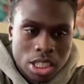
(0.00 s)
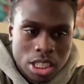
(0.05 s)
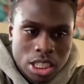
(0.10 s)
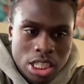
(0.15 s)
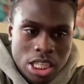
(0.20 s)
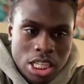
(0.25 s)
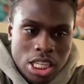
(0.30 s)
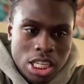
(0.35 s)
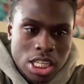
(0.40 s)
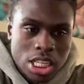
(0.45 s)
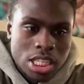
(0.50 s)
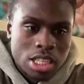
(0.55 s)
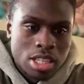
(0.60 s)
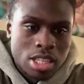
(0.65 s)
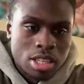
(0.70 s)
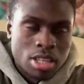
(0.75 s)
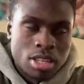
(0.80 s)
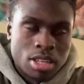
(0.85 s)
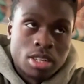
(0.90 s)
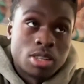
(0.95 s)
He
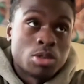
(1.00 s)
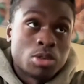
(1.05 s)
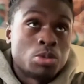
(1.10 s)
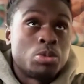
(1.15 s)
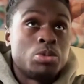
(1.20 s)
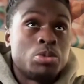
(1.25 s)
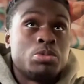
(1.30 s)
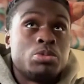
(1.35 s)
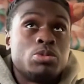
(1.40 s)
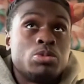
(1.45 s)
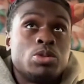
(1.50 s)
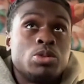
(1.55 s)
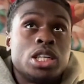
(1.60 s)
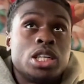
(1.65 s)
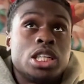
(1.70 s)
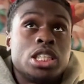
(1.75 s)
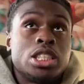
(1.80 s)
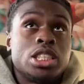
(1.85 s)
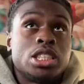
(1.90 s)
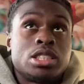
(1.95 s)

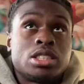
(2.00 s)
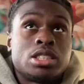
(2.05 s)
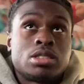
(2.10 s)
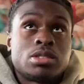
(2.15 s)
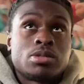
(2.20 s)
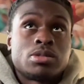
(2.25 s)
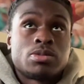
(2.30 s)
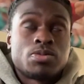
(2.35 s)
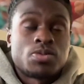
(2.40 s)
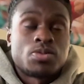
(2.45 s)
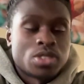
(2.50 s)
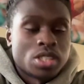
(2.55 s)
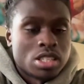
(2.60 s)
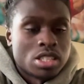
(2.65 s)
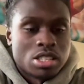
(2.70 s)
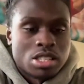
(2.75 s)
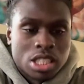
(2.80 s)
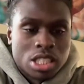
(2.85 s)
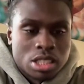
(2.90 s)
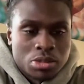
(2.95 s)
was a
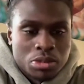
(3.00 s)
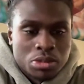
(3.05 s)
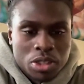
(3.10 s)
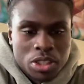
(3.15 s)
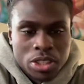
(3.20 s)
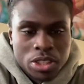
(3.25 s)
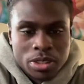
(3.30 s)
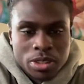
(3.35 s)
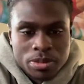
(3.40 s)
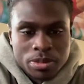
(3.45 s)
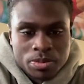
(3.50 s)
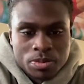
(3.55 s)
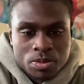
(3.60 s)
six-figure